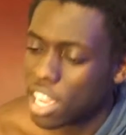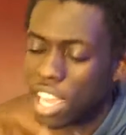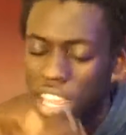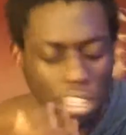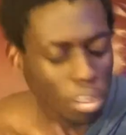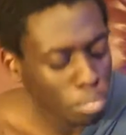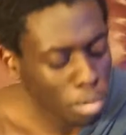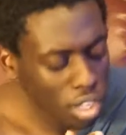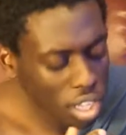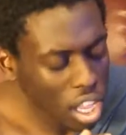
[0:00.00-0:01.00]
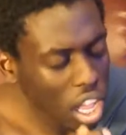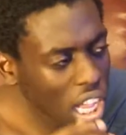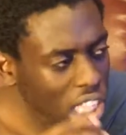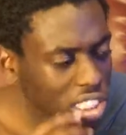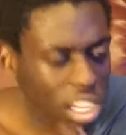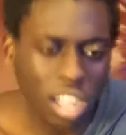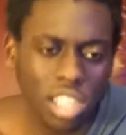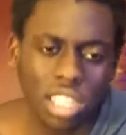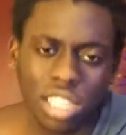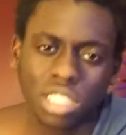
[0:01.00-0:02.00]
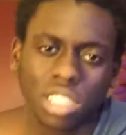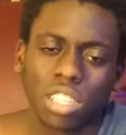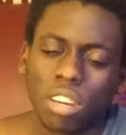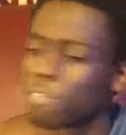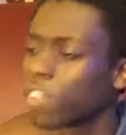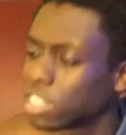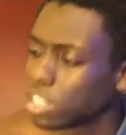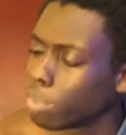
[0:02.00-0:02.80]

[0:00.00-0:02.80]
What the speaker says: In the book, Socrates is confronted